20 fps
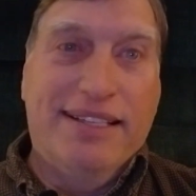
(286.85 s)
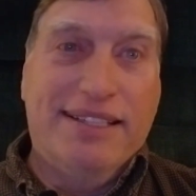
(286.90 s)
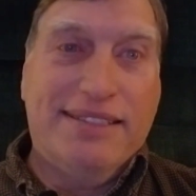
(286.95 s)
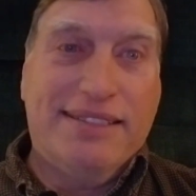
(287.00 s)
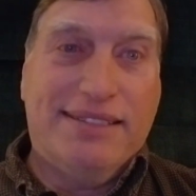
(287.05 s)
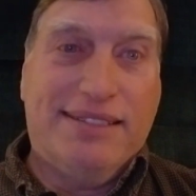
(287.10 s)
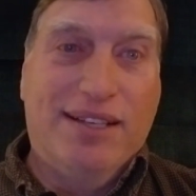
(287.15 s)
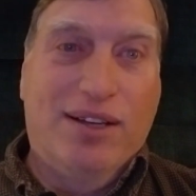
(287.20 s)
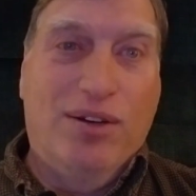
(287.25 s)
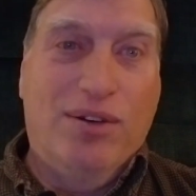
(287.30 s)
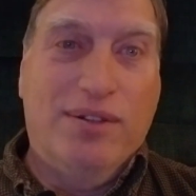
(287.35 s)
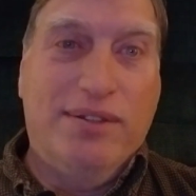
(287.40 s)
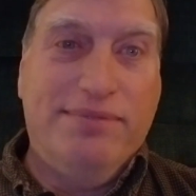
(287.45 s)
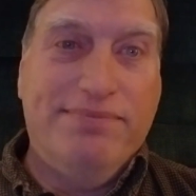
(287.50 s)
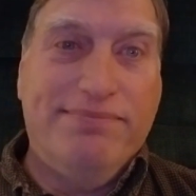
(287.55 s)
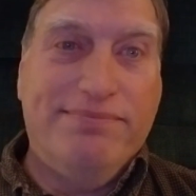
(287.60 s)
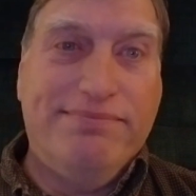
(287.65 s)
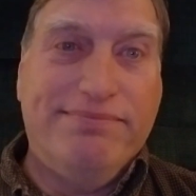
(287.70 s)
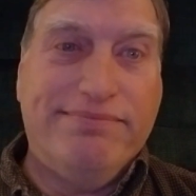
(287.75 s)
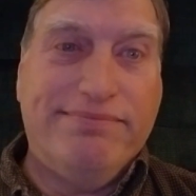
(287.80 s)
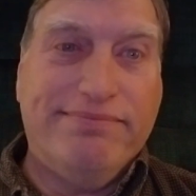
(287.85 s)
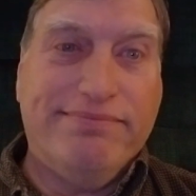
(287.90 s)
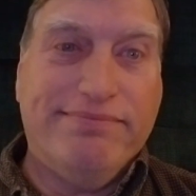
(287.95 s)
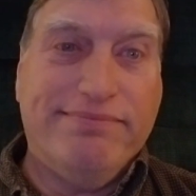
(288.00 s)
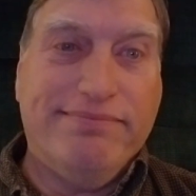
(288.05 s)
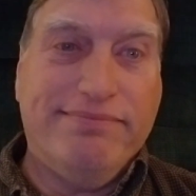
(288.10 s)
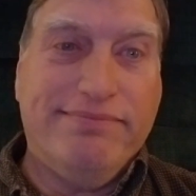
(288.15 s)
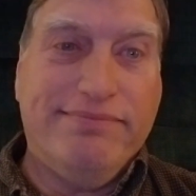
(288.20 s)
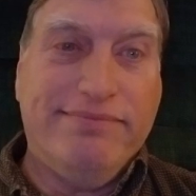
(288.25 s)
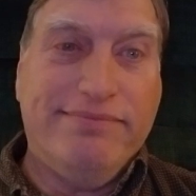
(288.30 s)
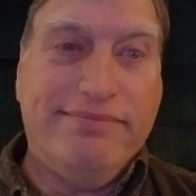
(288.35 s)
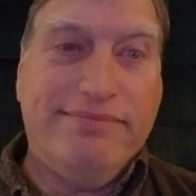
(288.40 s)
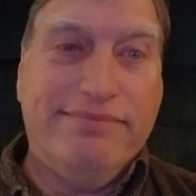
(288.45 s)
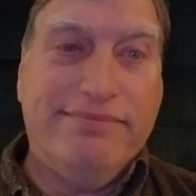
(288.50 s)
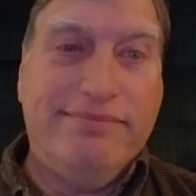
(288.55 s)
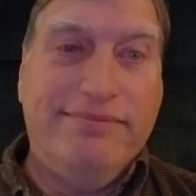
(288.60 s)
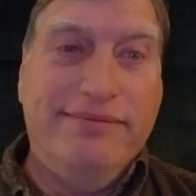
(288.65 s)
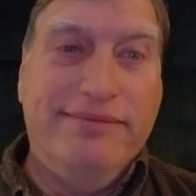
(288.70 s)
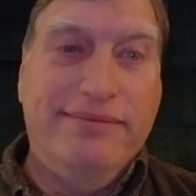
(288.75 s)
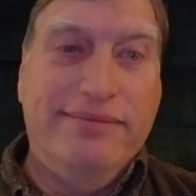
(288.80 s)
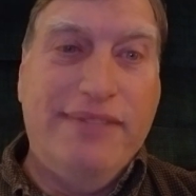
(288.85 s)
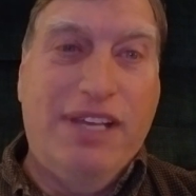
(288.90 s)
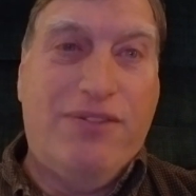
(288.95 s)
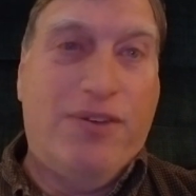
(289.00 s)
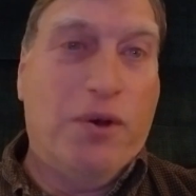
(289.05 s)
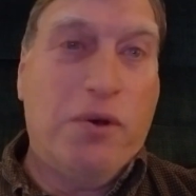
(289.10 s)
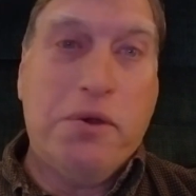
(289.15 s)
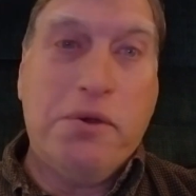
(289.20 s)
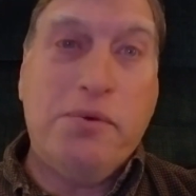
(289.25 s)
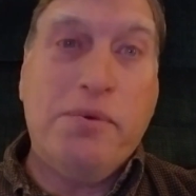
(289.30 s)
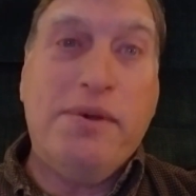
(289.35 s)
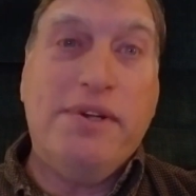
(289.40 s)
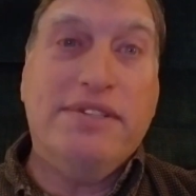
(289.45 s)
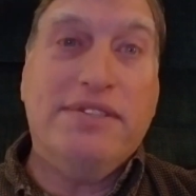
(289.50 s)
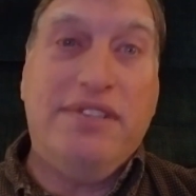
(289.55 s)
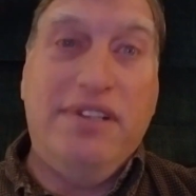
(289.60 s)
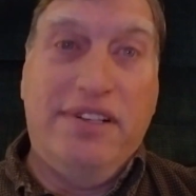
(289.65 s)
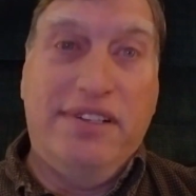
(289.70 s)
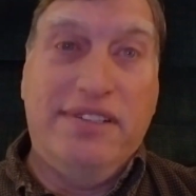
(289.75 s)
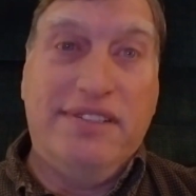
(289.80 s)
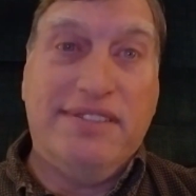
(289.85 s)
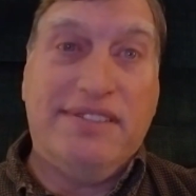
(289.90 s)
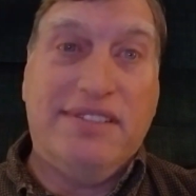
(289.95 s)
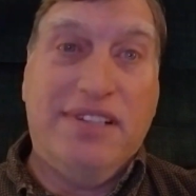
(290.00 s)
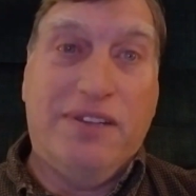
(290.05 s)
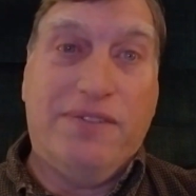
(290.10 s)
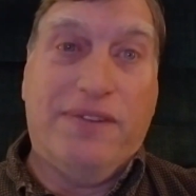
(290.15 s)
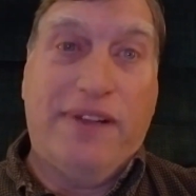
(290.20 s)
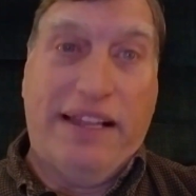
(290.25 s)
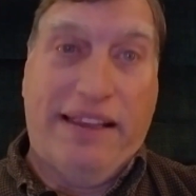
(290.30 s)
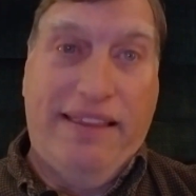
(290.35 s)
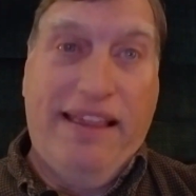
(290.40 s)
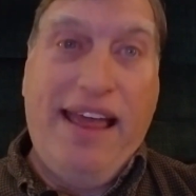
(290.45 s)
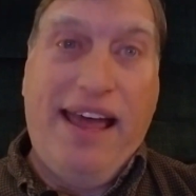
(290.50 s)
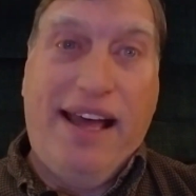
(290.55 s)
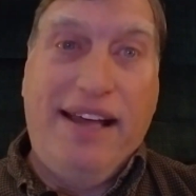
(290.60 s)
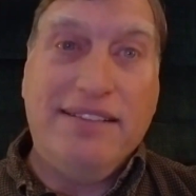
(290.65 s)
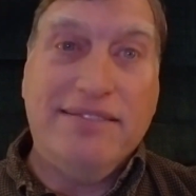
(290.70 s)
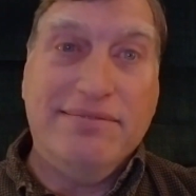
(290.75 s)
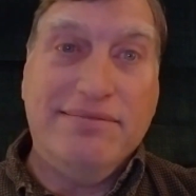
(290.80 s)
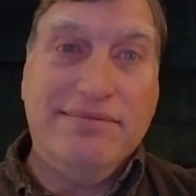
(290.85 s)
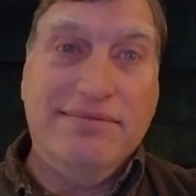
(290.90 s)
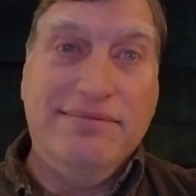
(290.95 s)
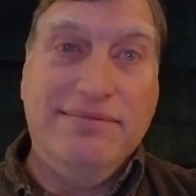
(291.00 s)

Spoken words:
So if you're interested in stuff like that,